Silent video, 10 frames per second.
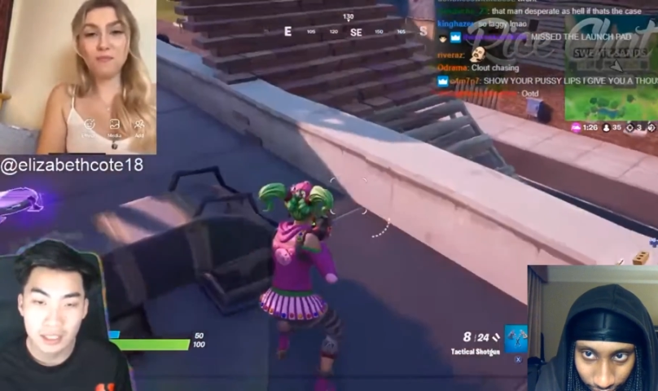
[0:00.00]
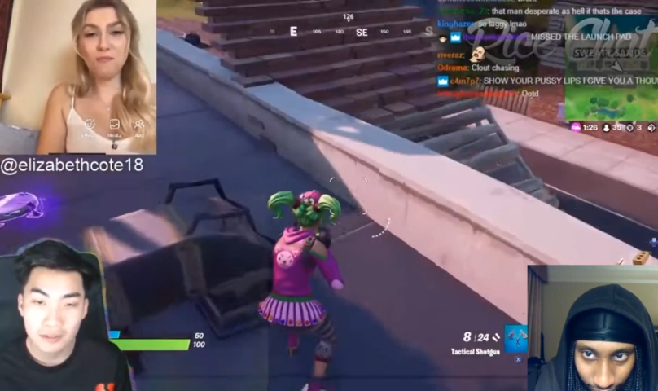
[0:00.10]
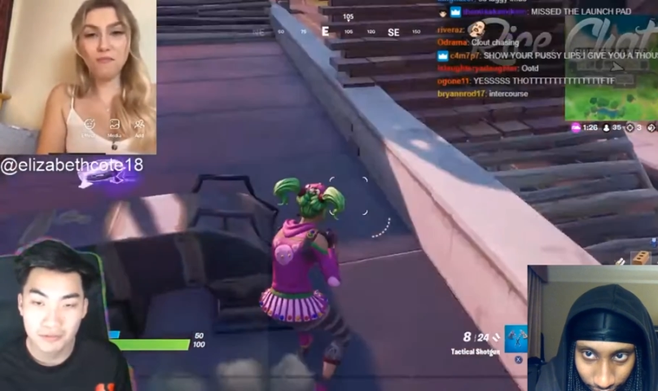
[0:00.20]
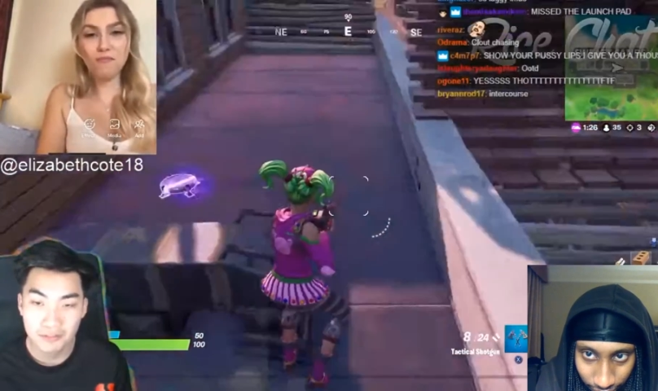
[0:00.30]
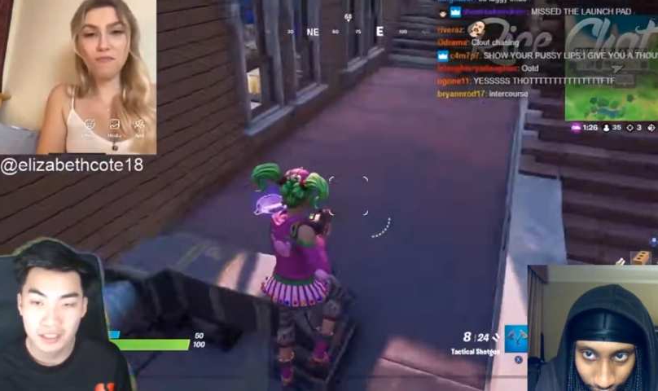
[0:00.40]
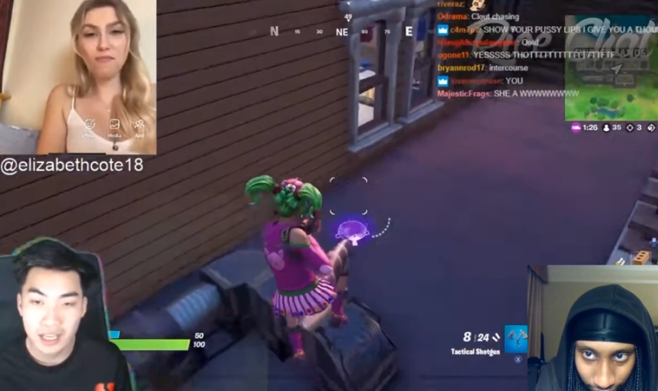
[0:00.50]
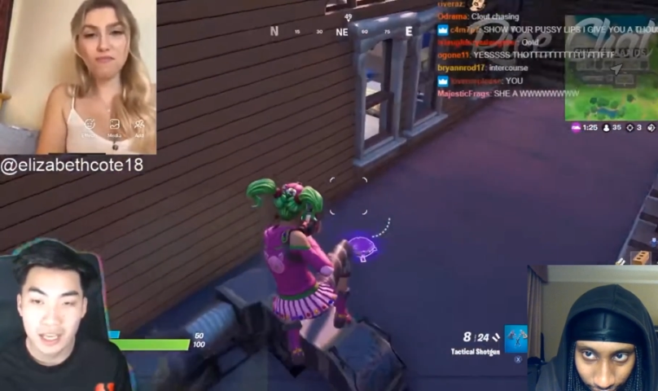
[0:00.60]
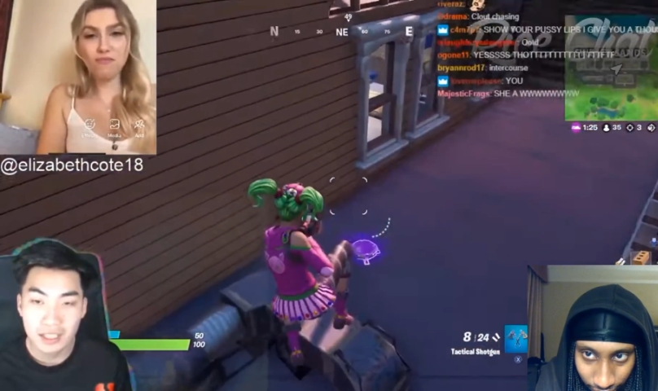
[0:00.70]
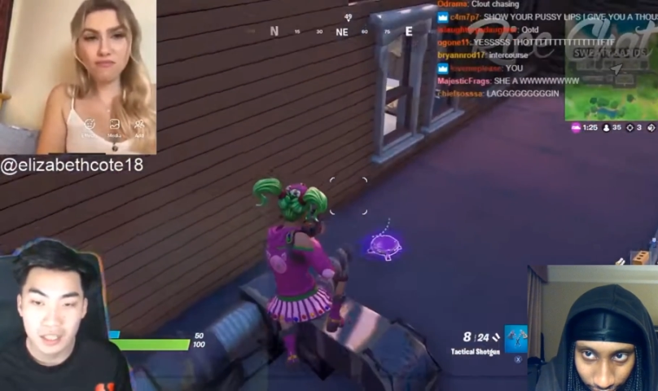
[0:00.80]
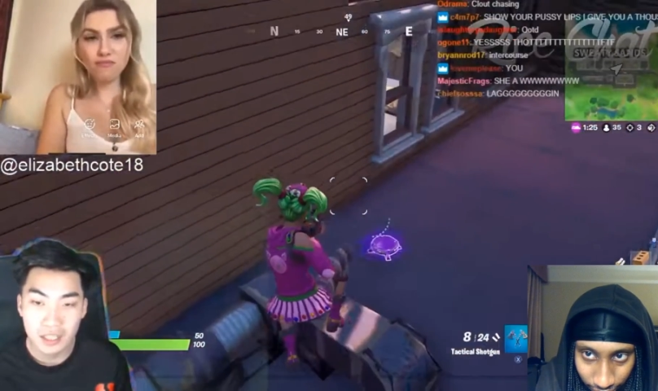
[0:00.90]
Speaker 1: a
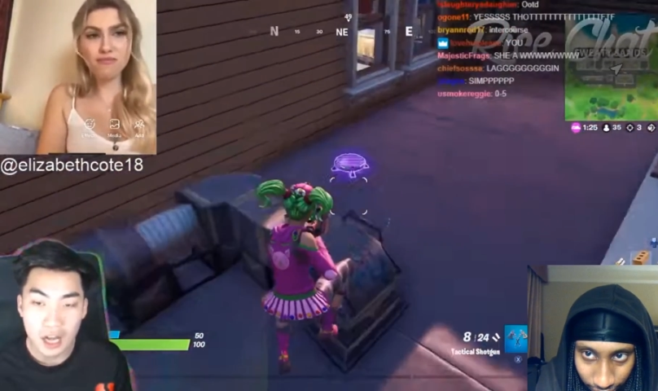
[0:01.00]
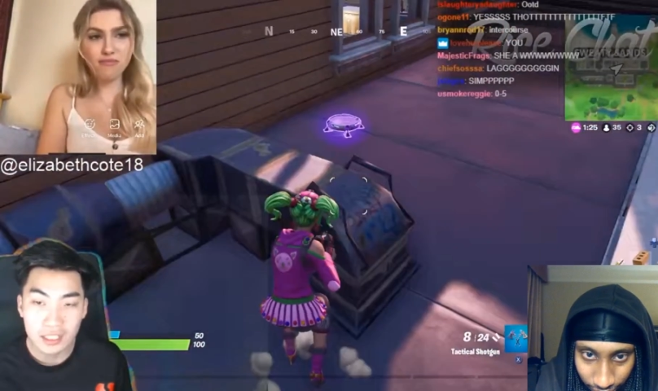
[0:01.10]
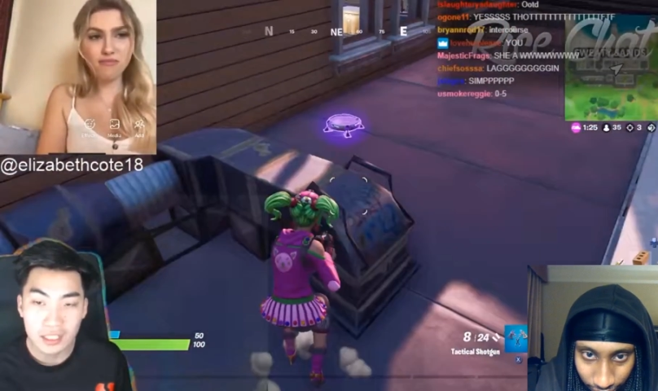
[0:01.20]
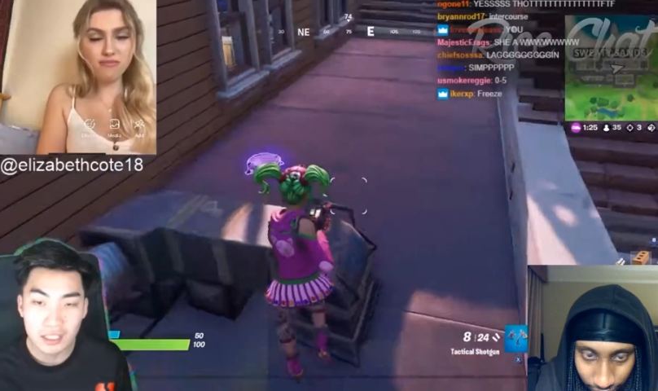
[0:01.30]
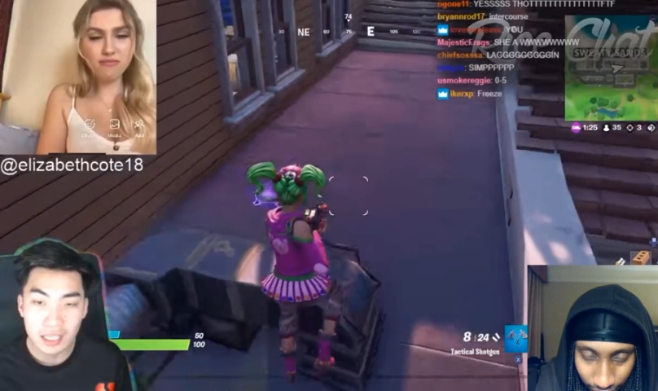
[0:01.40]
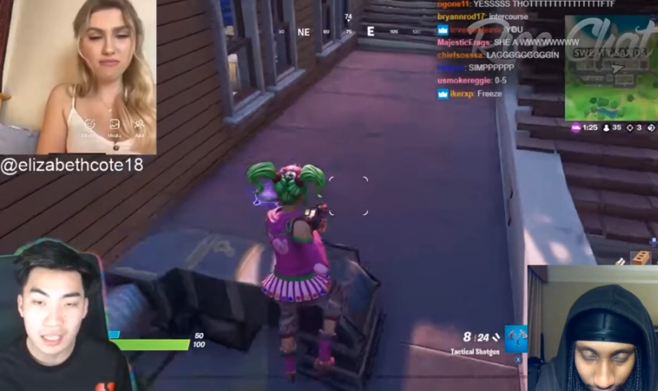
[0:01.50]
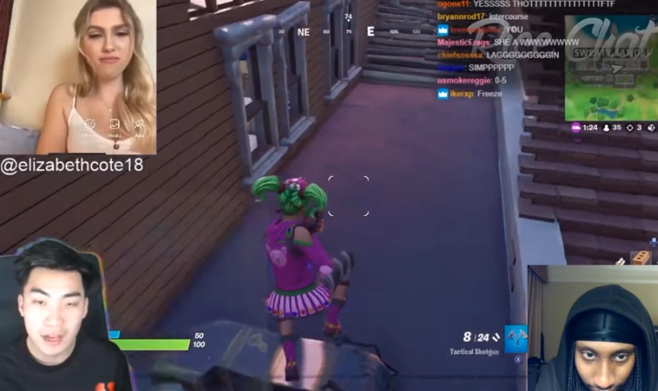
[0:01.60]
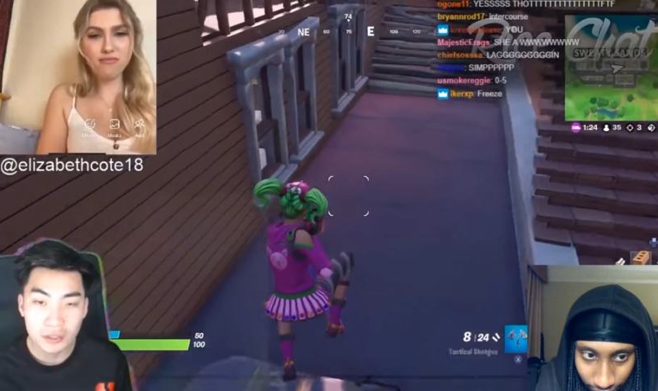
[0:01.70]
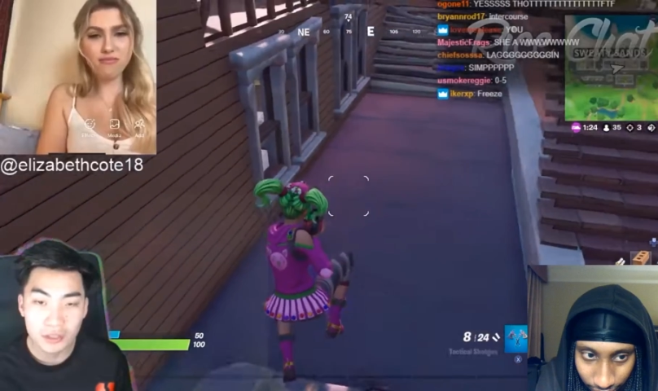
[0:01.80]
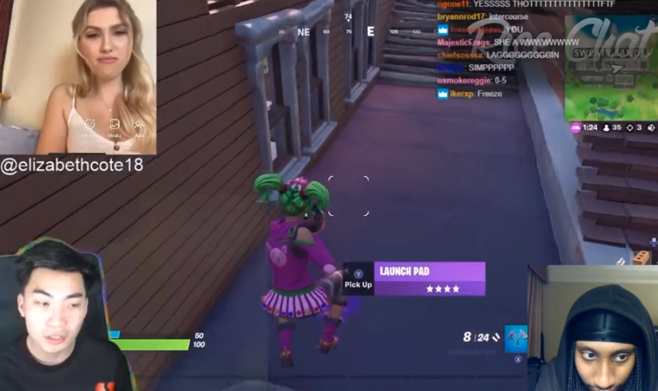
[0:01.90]
finesse. Honestly,
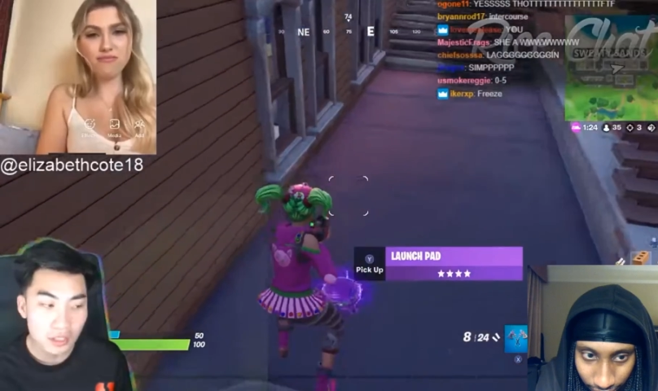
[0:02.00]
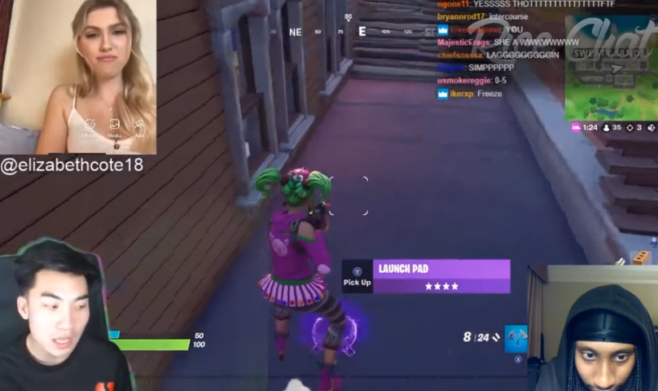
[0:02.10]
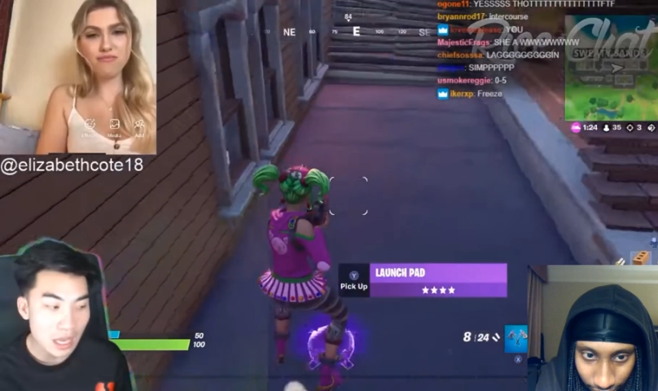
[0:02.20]
if I was a girl,